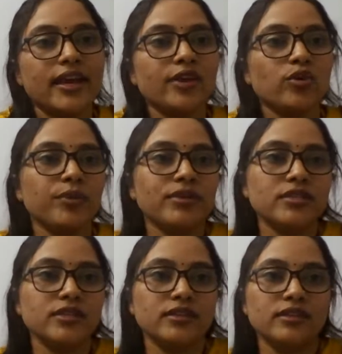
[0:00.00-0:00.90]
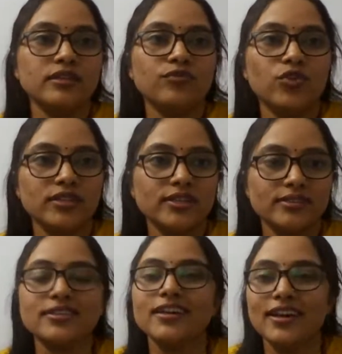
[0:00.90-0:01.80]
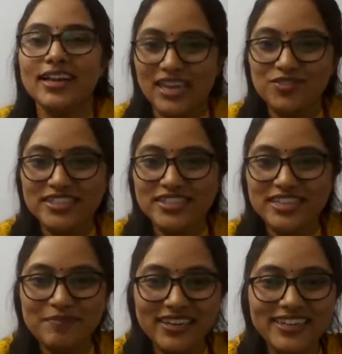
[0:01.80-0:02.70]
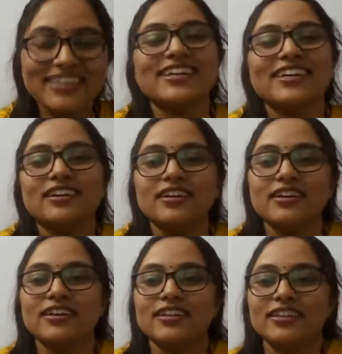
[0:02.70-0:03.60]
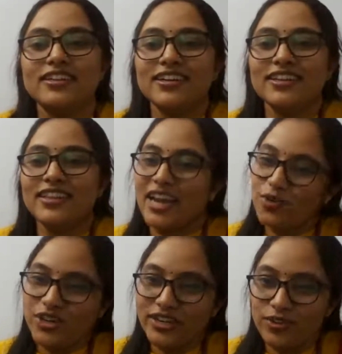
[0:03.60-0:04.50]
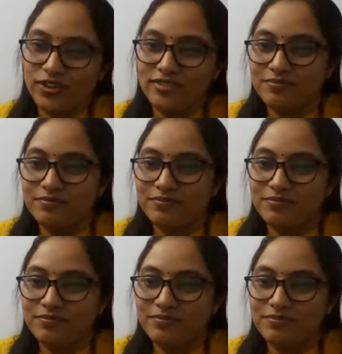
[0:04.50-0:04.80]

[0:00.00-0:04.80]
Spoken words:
thank you BabyChakra for this live streaming. Thank you one and all.